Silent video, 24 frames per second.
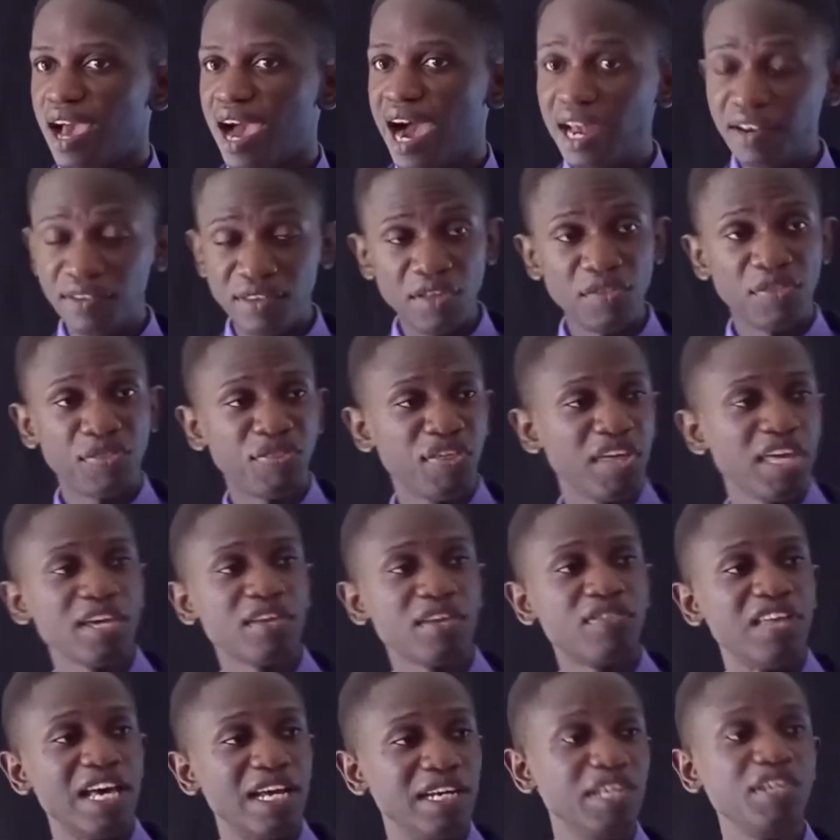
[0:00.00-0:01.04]
And they
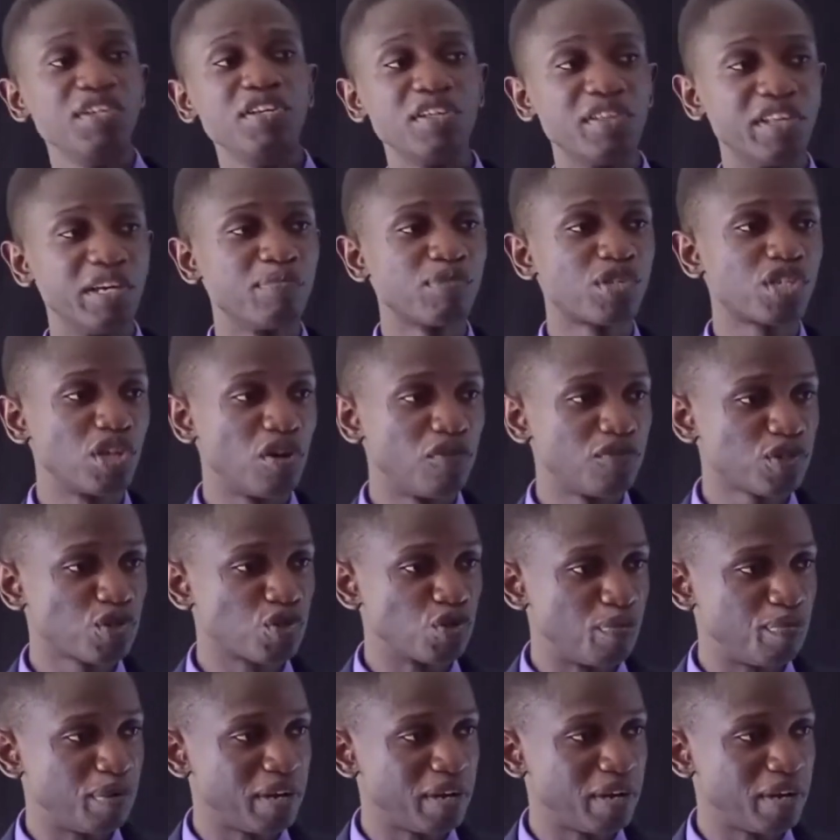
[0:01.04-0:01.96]
think they're leading themselves to